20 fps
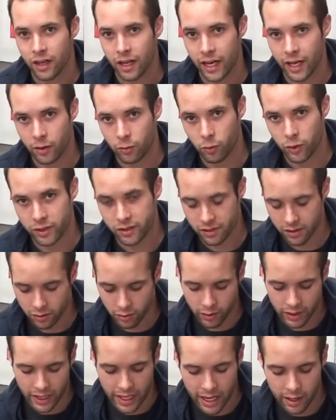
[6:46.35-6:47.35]
and what's going
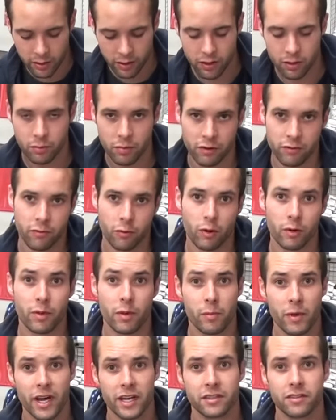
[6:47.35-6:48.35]
to allow you to perform
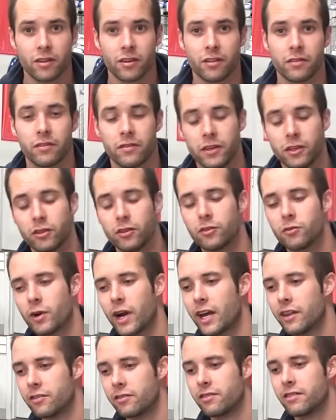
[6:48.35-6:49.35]
the best on the field
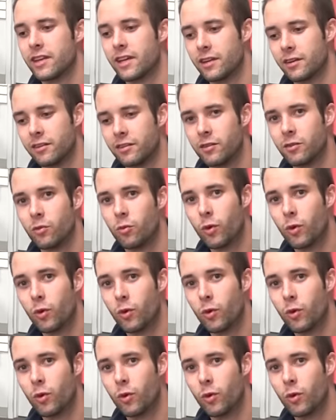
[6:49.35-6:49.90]
rather than